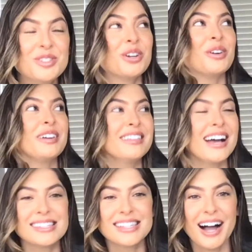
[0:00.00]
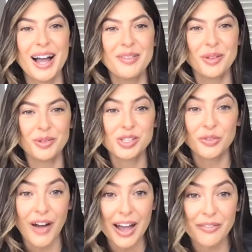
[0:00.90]
During that time, the
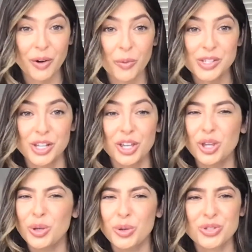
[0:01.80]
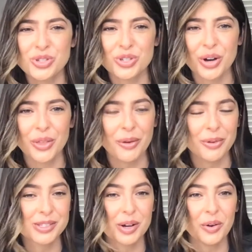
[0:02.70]
Survivor was a huge show
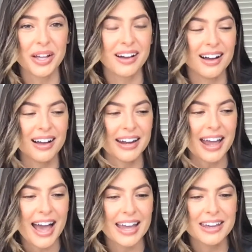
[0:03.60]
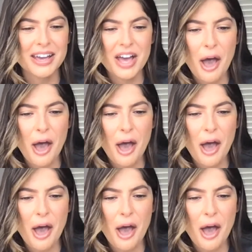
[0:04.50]
that was going on, and